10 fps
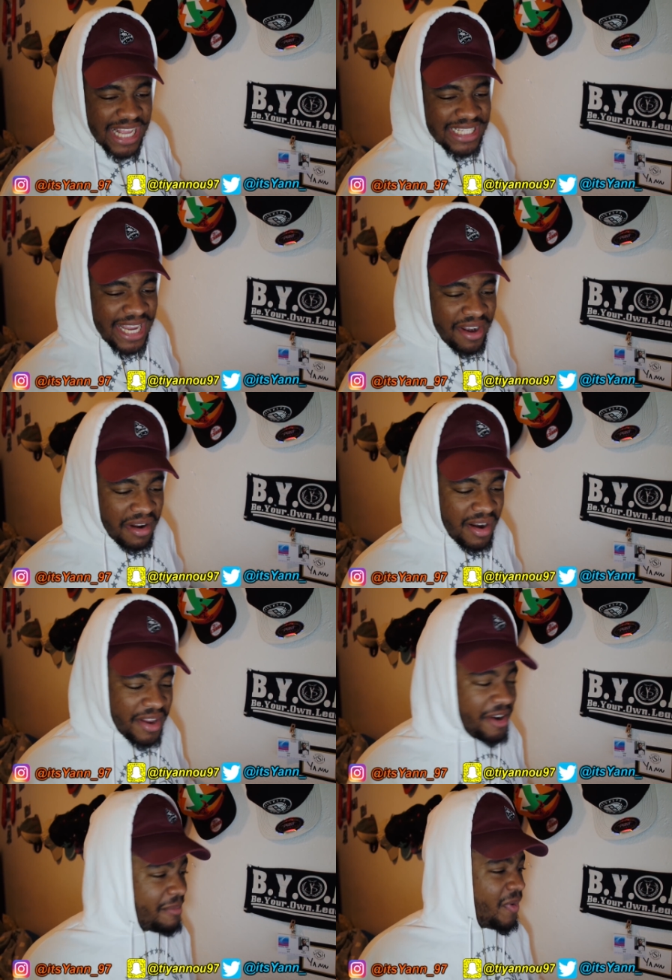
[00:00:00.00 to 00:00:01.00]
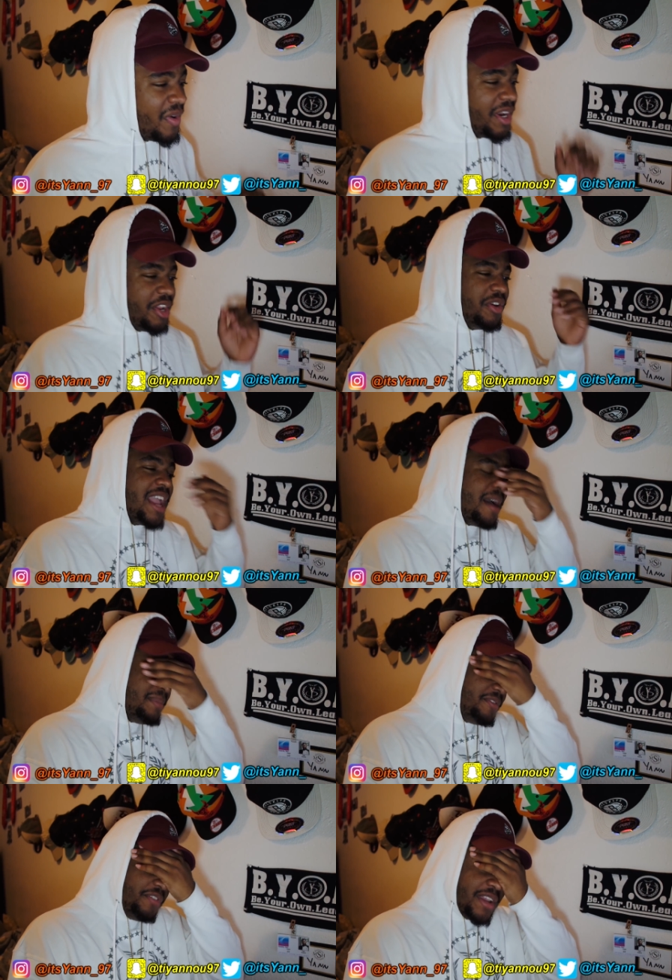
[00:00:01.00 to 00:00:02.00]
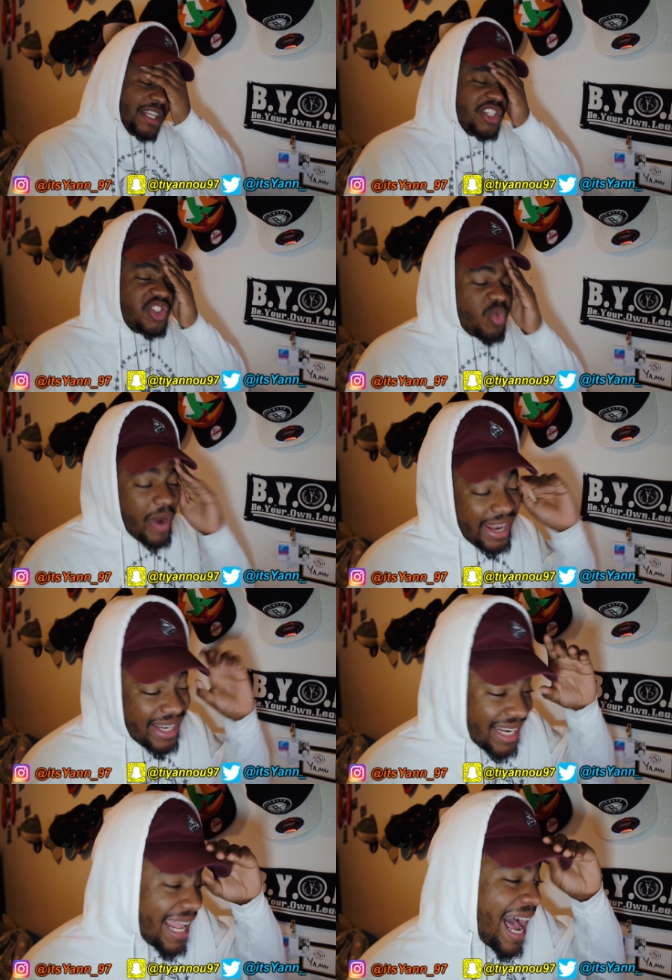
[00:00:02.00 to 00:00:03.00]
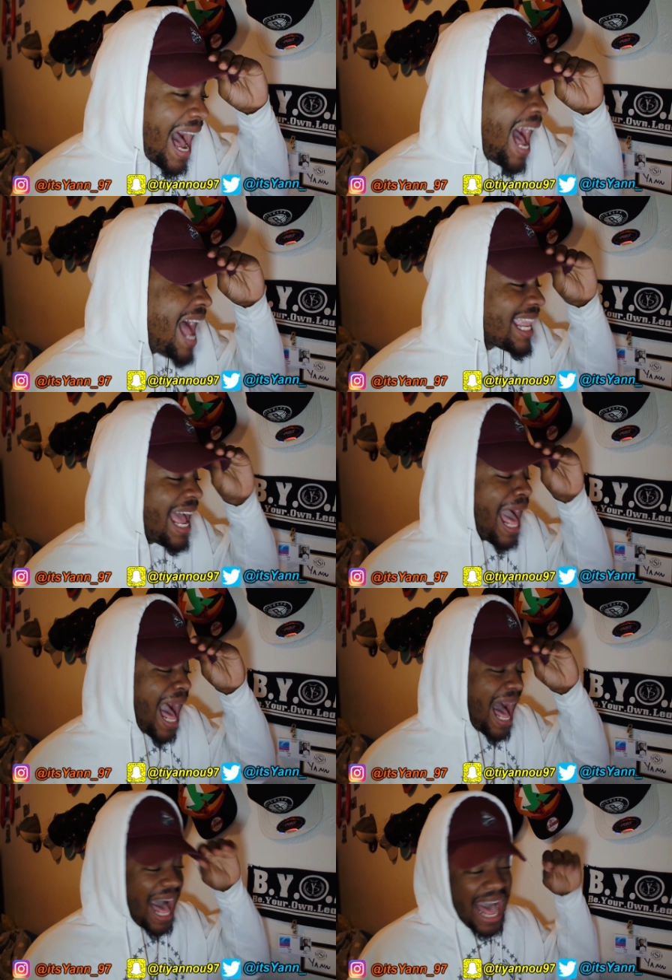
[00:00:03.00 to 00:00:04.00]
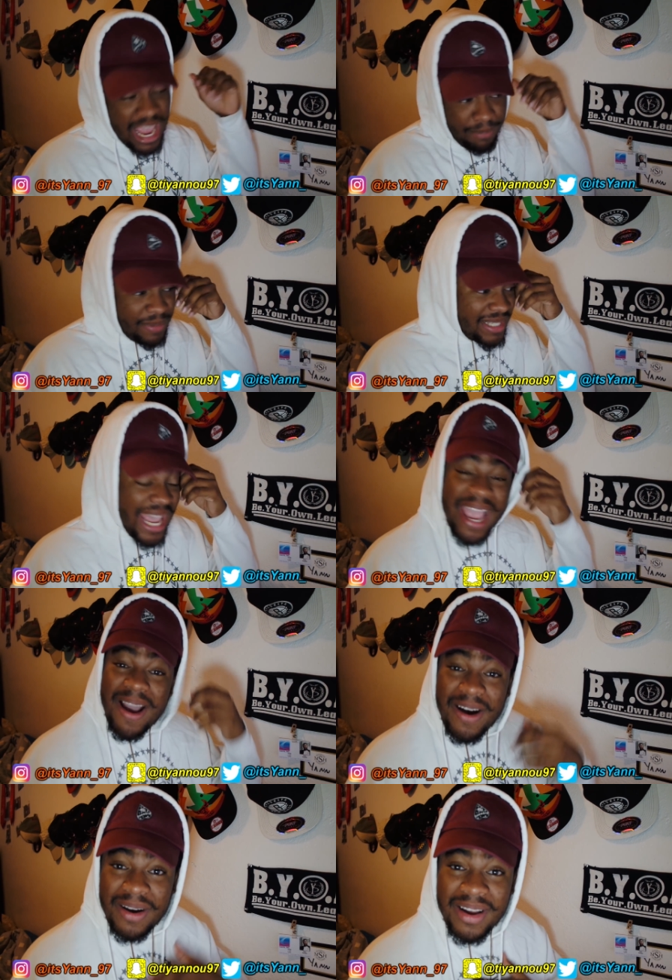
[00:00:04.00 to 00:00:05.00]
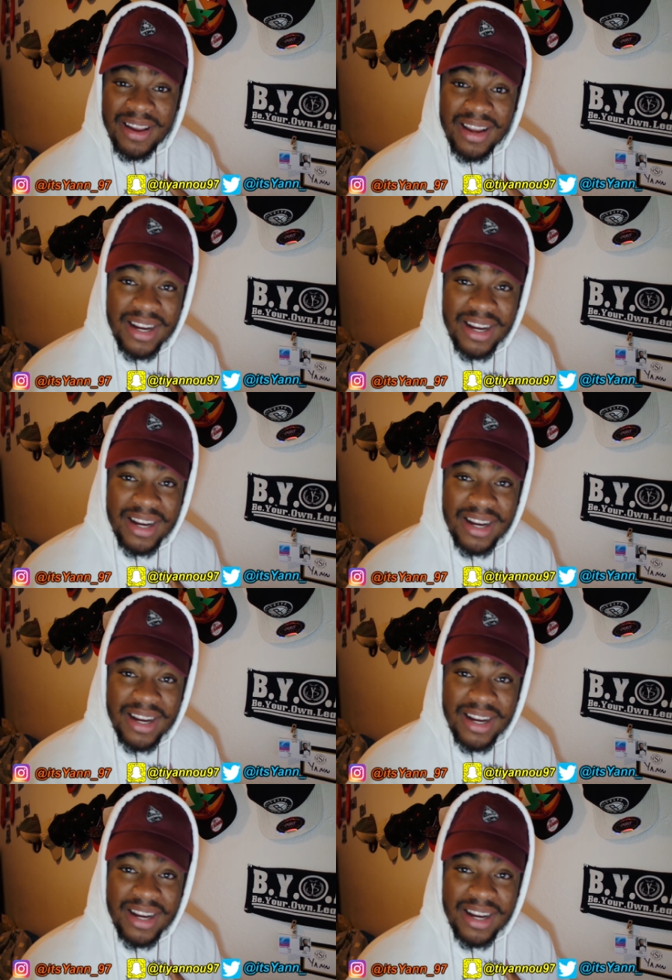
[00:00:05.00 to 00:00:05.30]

like 10 o'clock in the morning and you got me freaking sweating, hot, hype as hell.